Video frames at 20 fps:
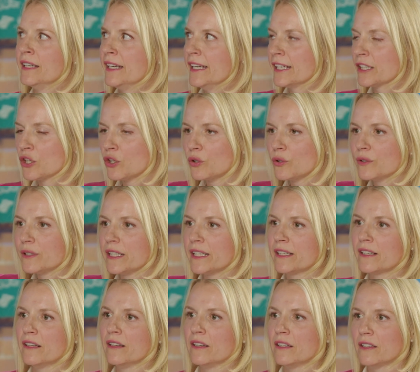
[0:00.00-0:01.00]

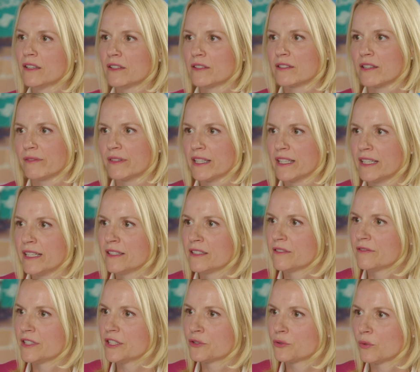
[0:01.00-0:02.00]
including some of the
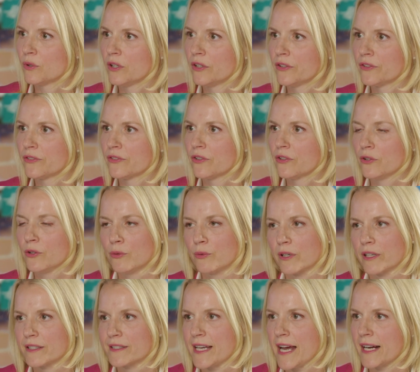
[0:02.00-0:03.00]
individuals who
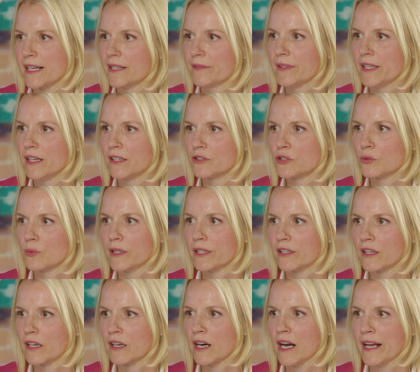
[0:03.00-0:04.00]
were attacking me on Twitter.